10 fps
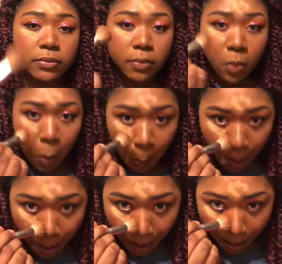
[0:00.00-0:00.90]
on our
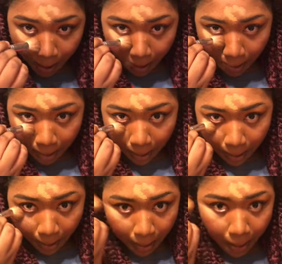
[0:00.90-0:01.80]
face to
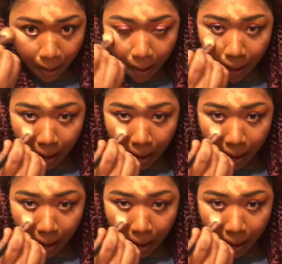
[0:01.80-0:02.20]
make sure that